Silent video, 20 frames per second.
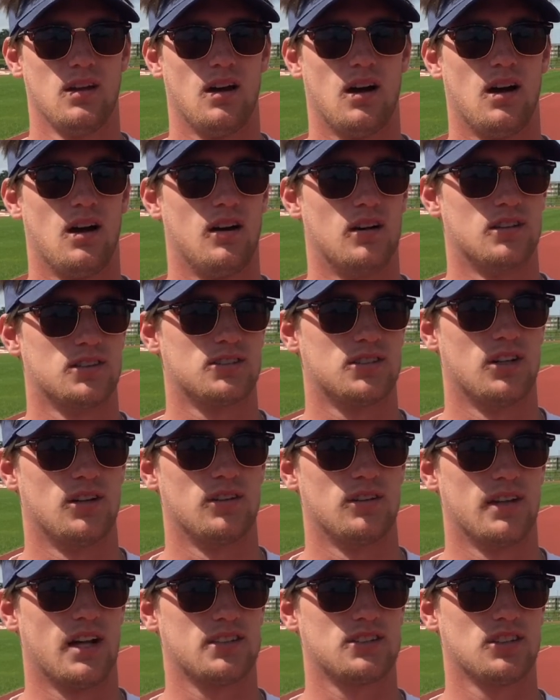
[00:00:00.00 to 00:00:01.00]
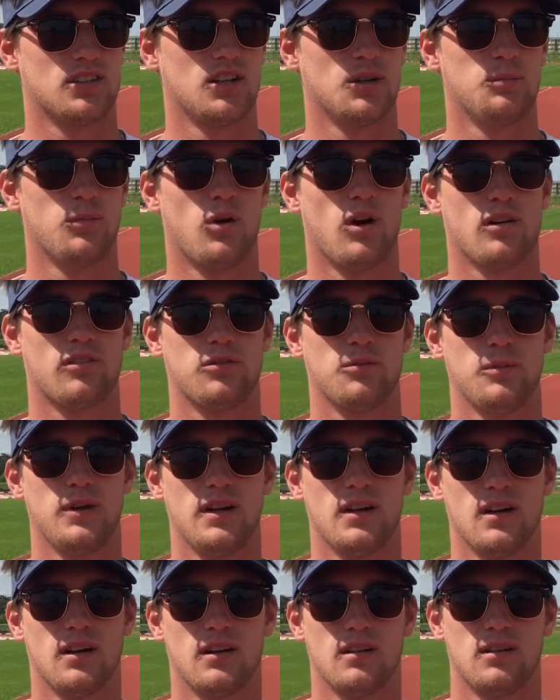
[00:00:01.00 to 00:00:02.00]
So that's a good mark for
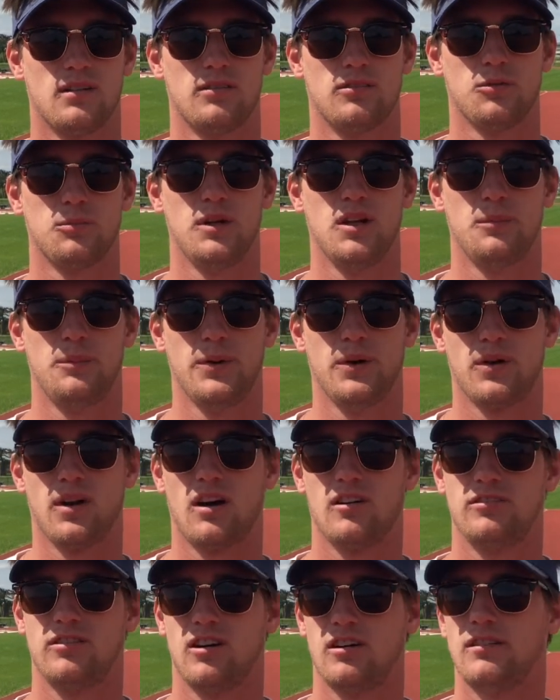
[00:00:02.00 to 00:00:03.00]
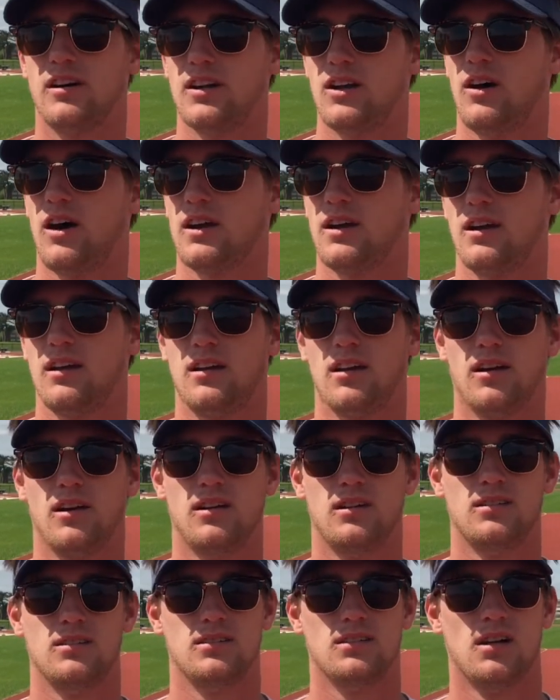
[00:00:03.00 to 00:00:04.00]
me to build off of. I know I could
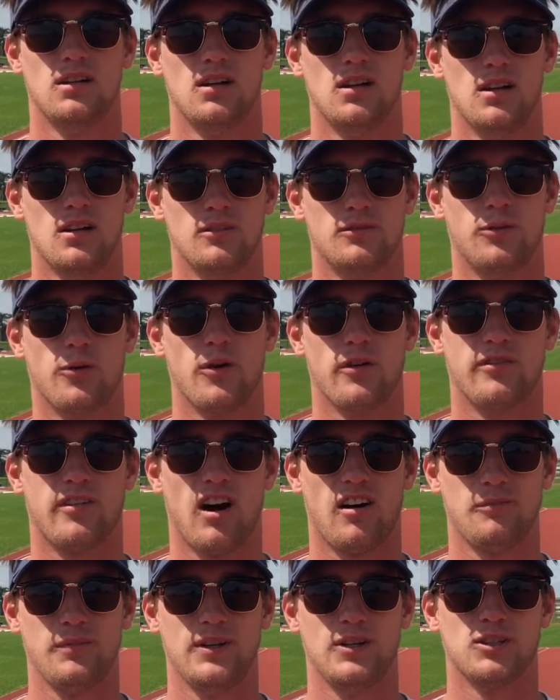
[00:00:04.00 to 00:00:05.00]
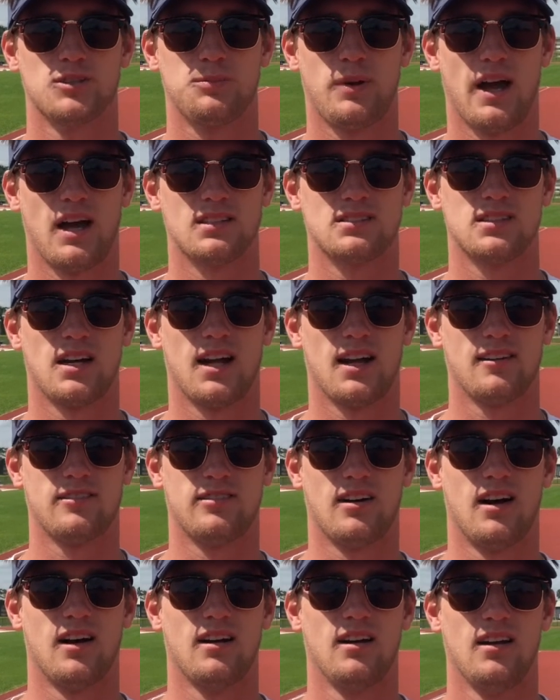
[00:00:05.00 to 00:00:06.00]
go 4 or 5 meters past that
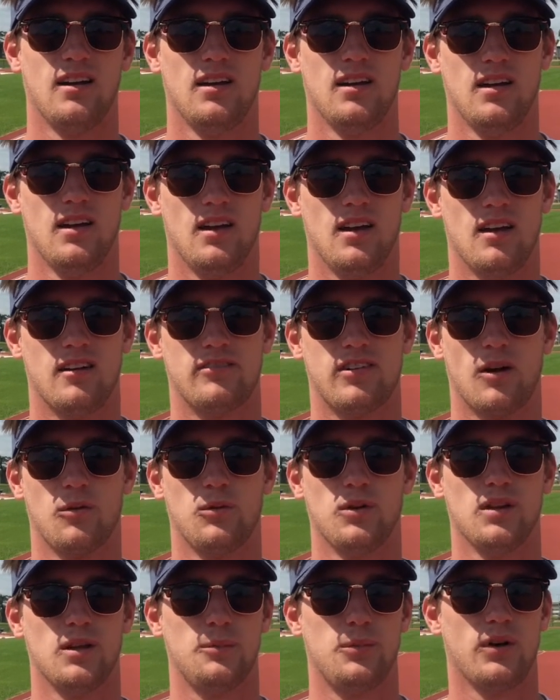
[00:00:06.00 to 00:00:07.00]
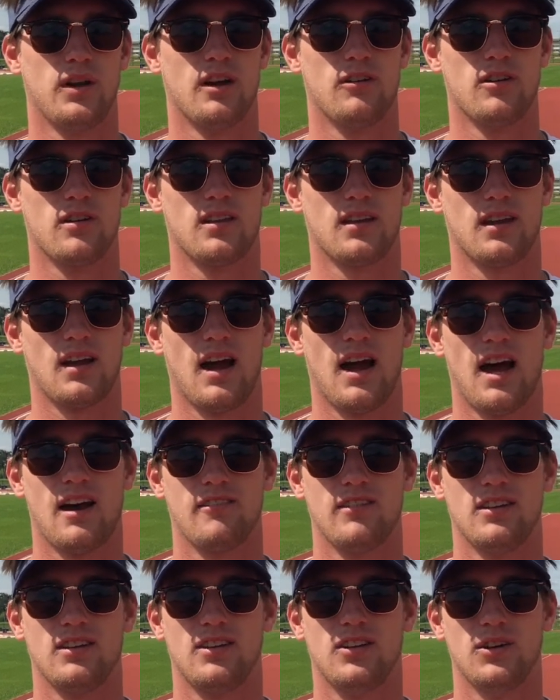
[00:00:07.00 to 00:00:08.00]
if I really put everything I
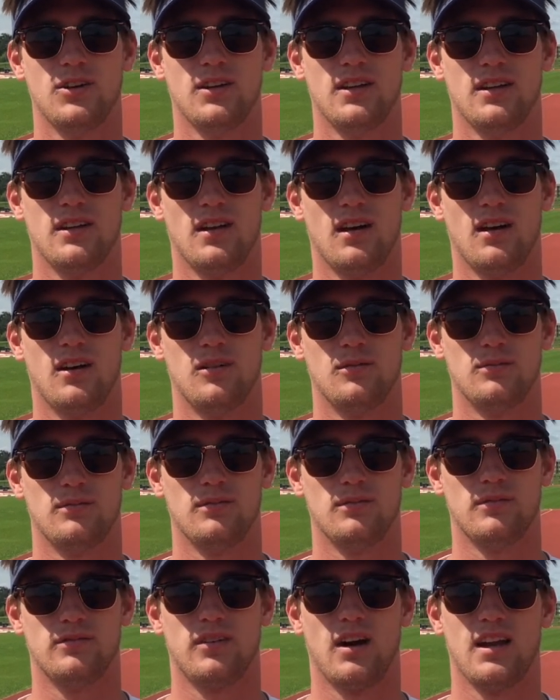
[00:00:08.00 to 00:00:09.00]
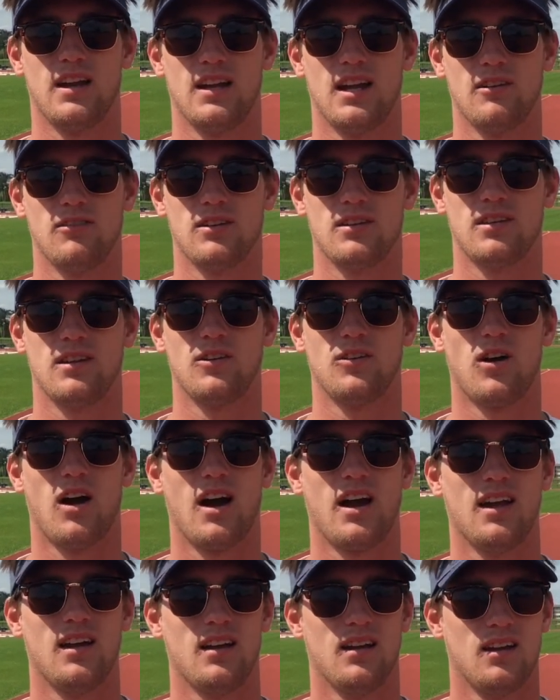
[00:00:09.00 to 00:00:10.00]
have into it, if I hit everything
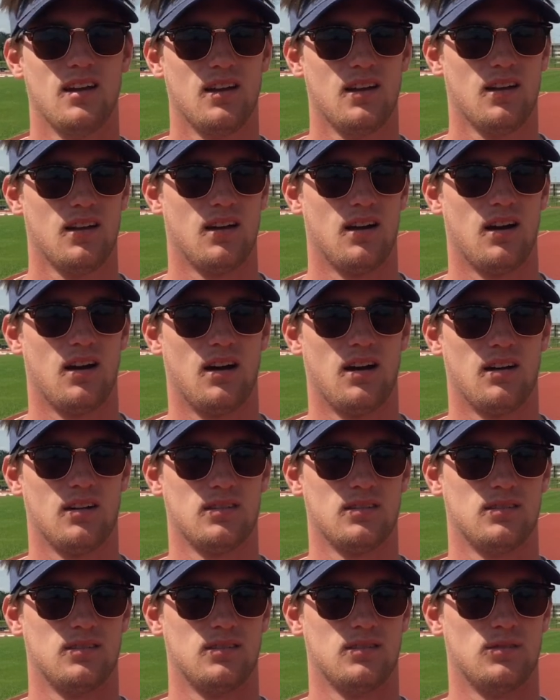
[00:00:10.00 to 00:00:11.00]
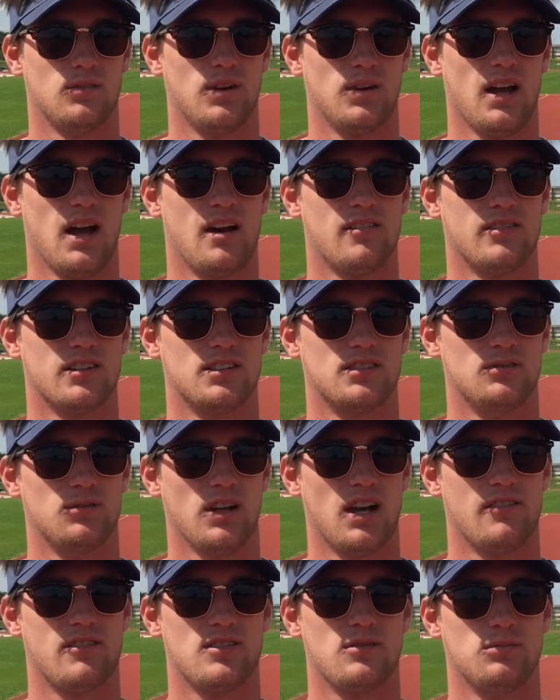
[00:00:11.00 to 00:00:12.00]
right. We have
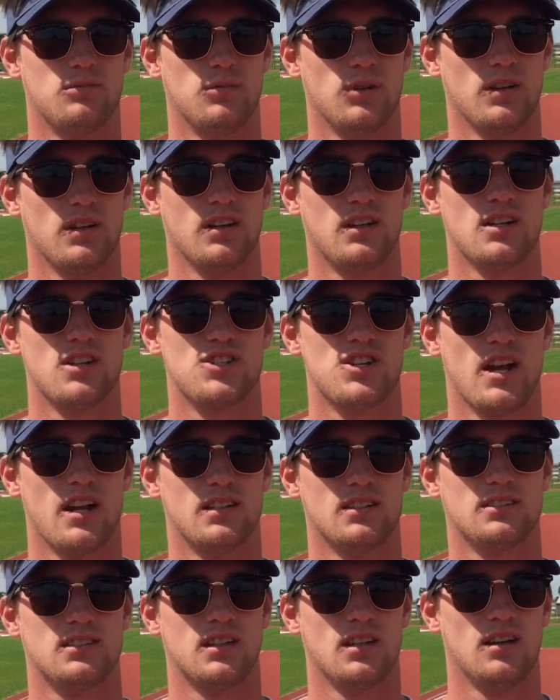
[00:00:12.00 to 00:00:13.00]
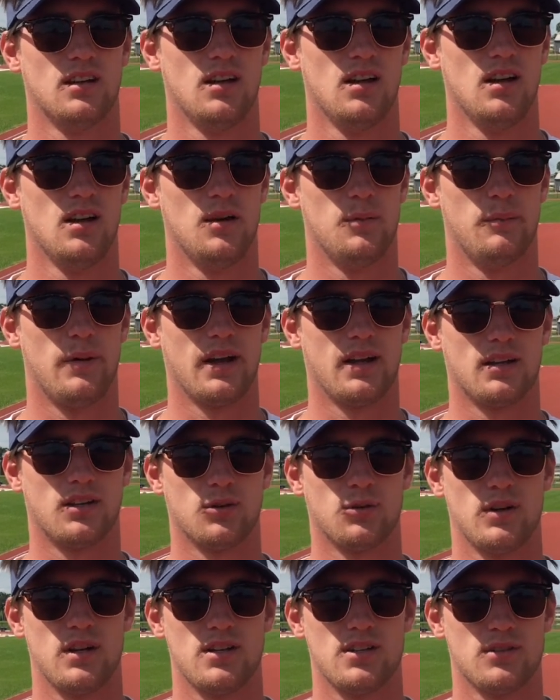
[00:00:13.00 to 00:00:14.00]
a really good chance to make it to
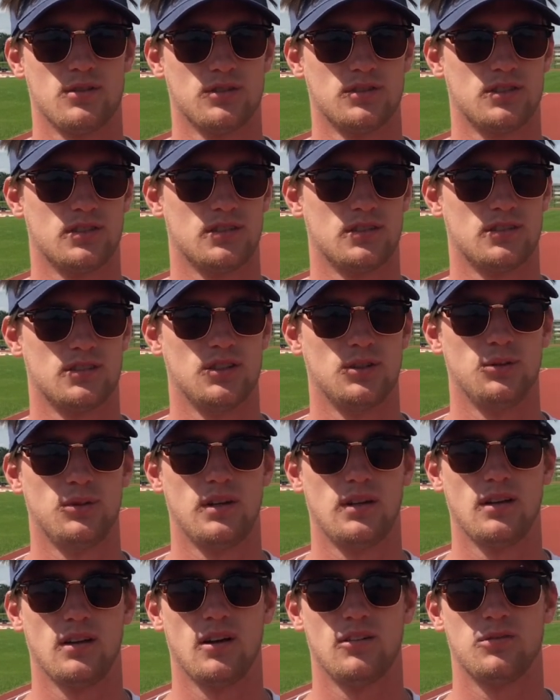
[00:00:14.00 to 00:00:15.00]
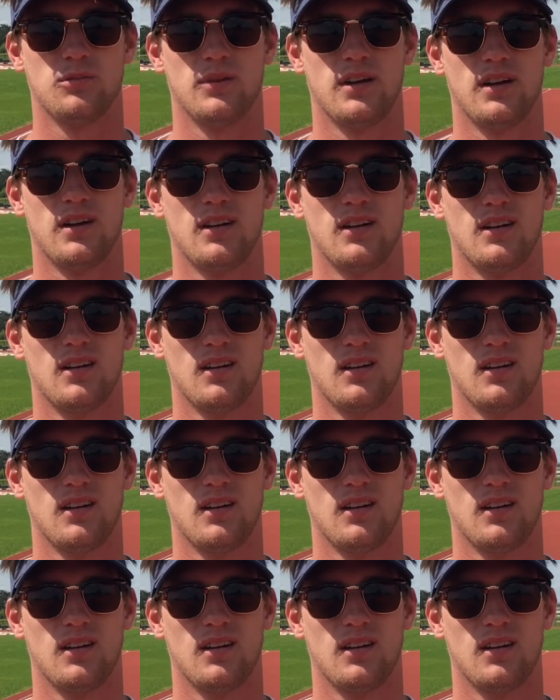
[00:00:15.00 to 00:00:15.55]
regionals and see what we can go from there.